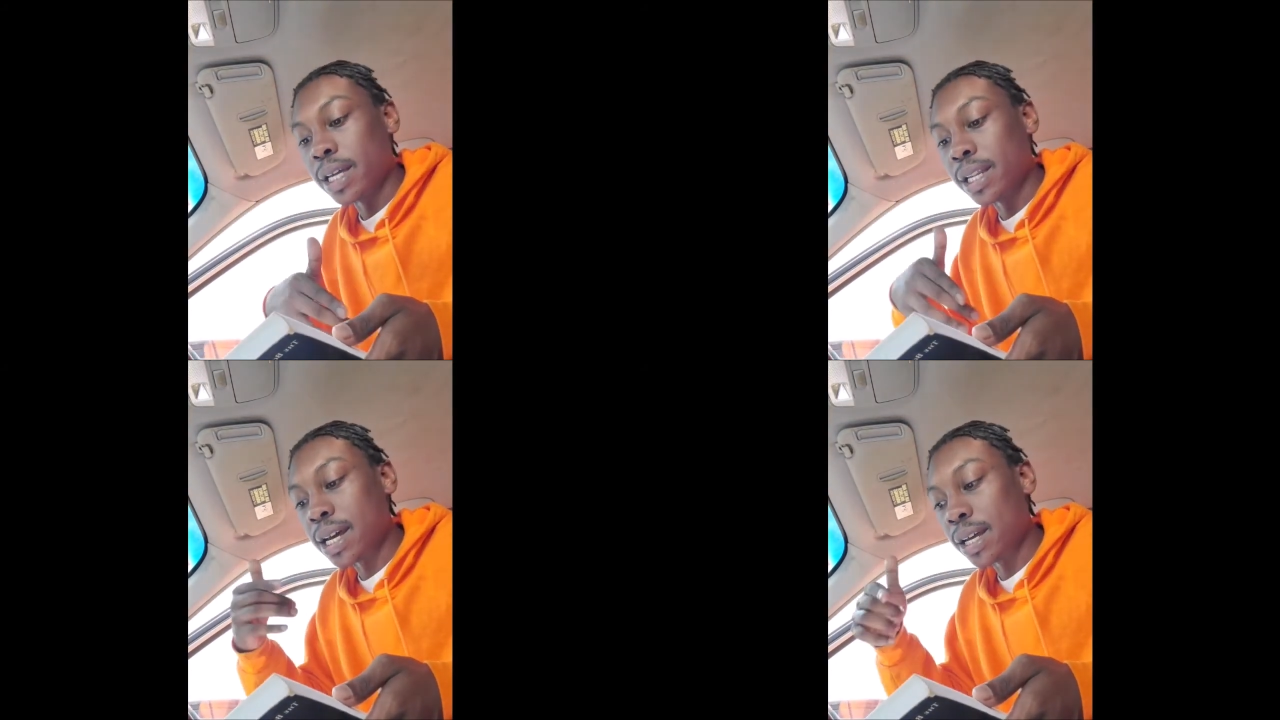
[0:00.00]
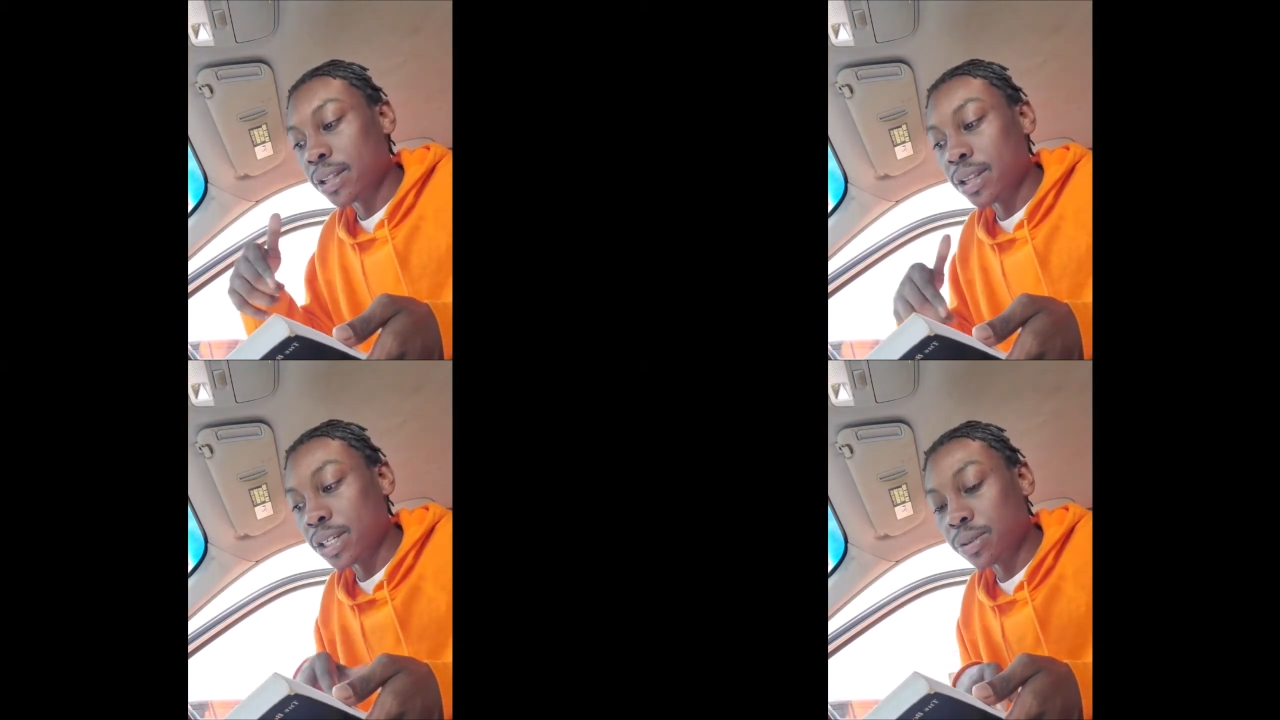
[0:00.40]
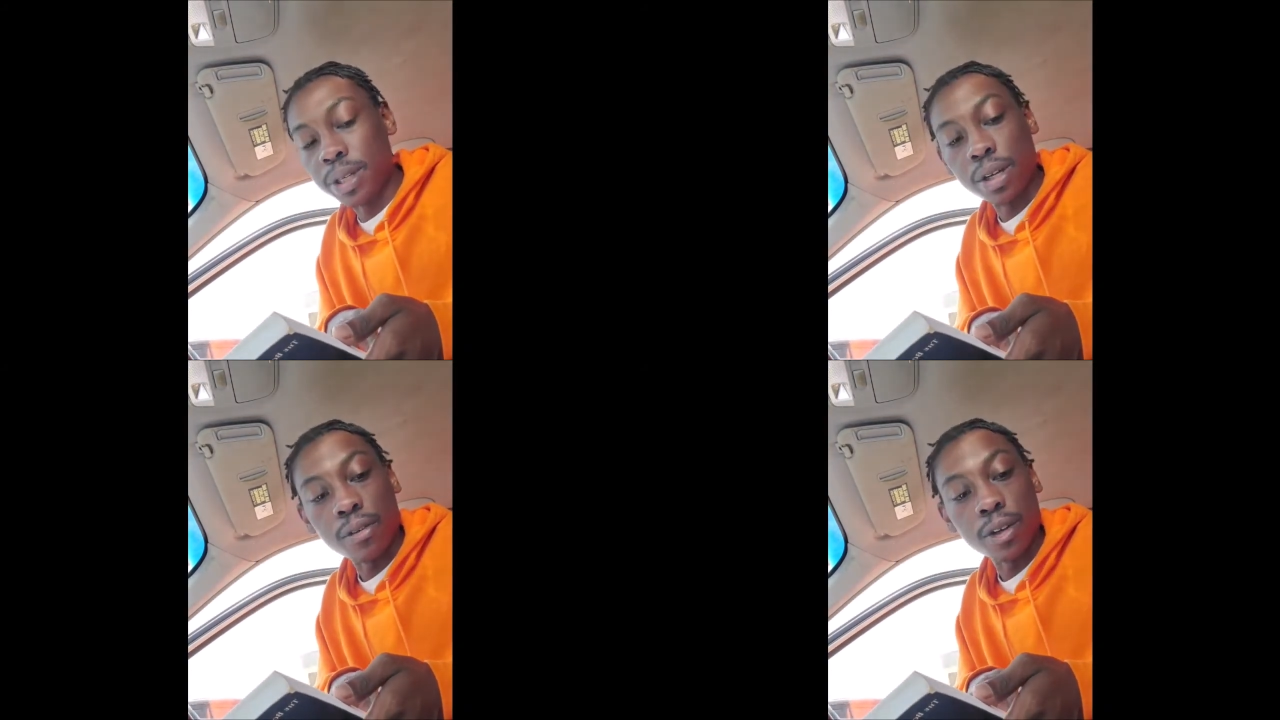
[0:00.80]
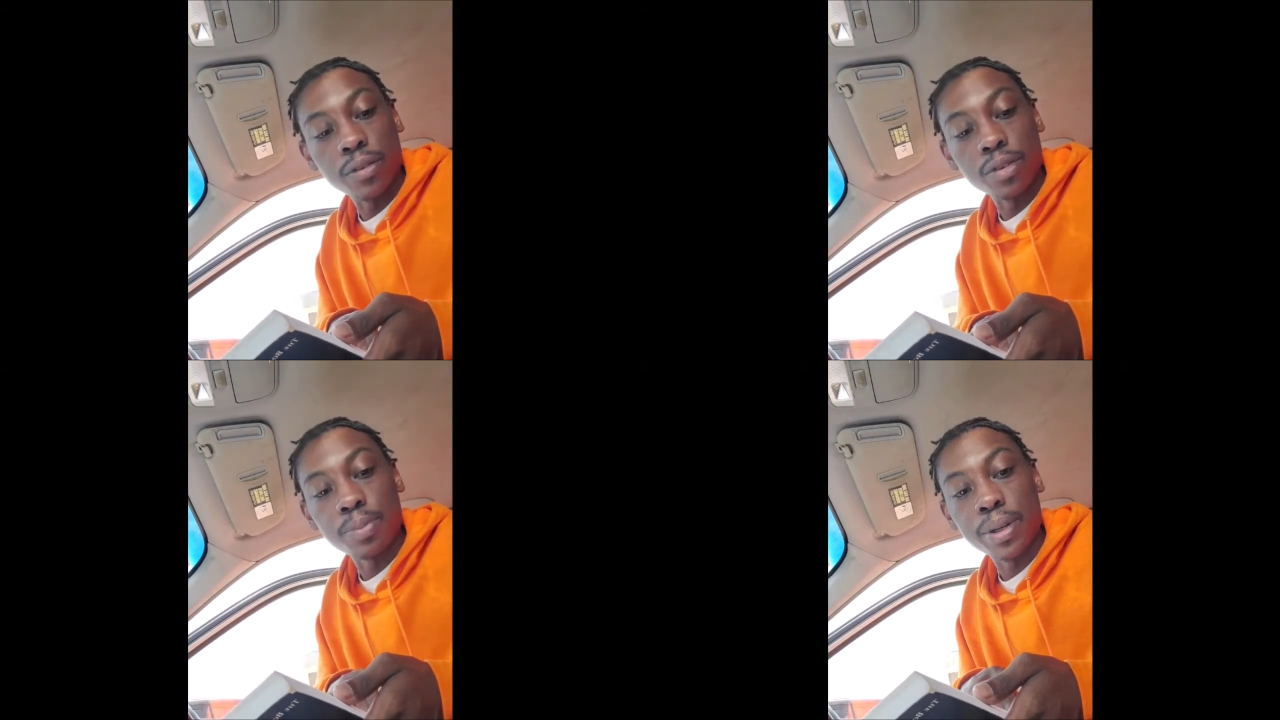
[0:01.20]
And they should be called
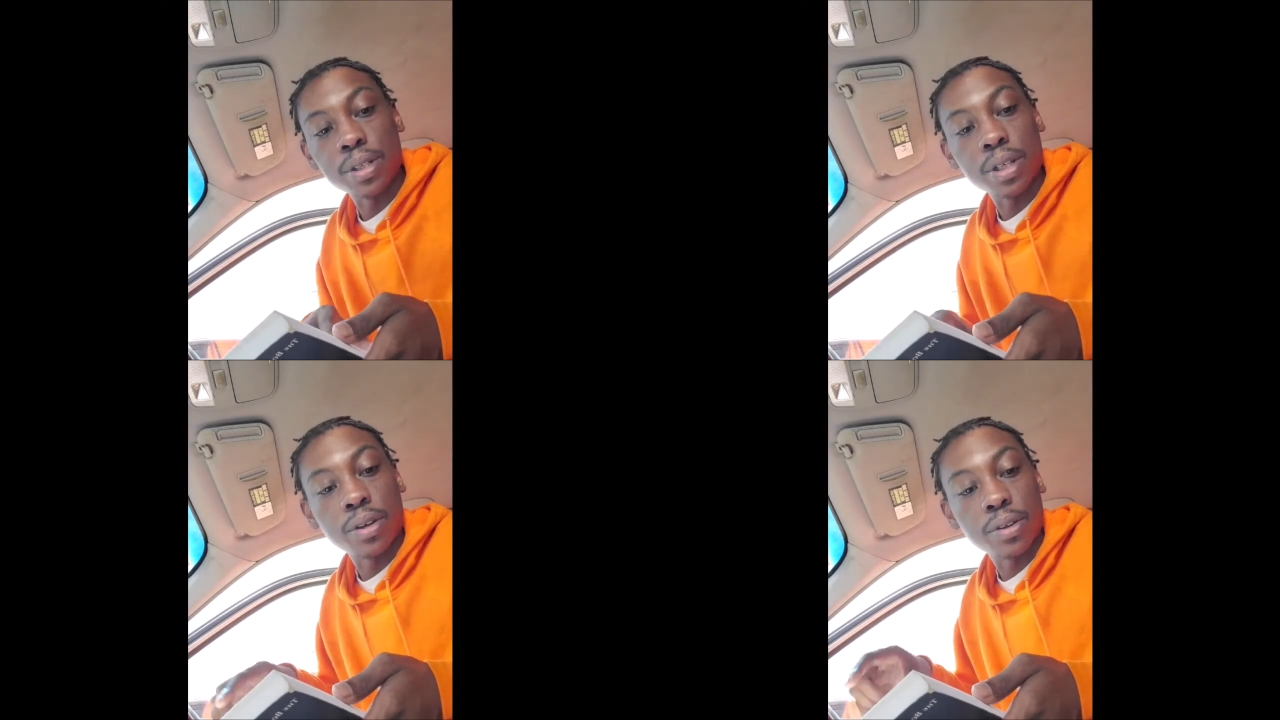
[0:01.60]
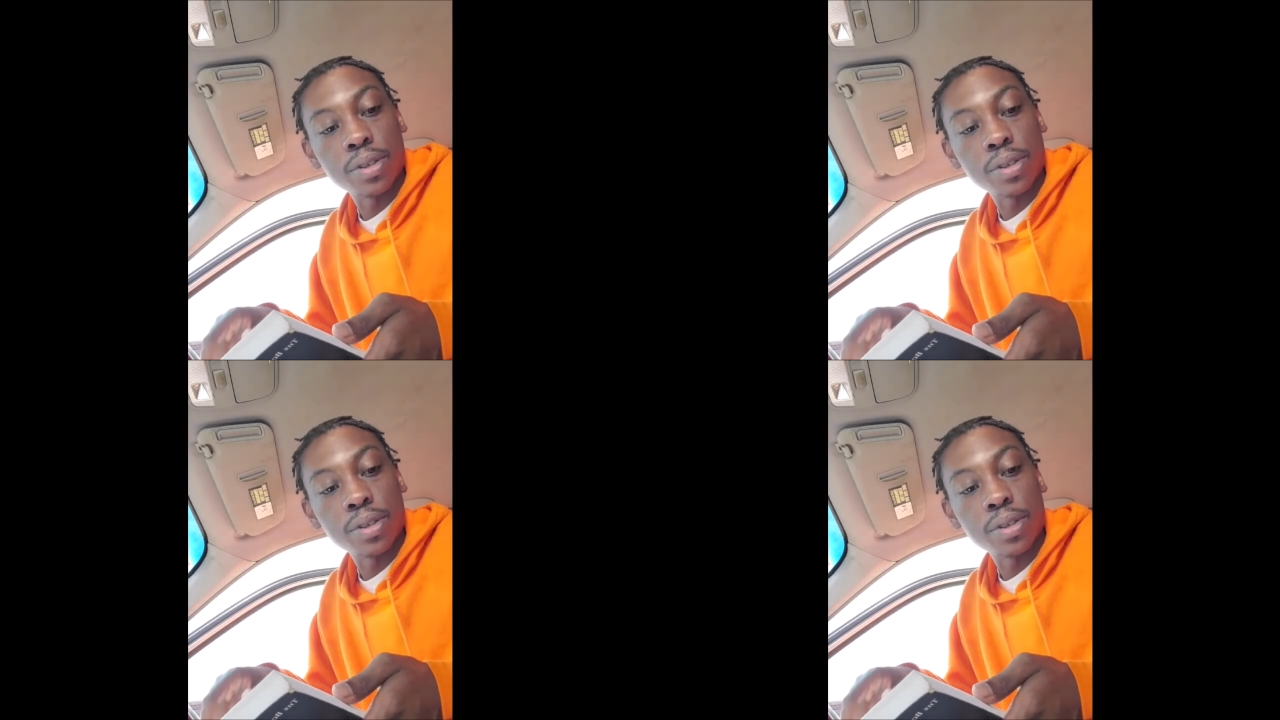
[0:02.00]
evil spirits on earth.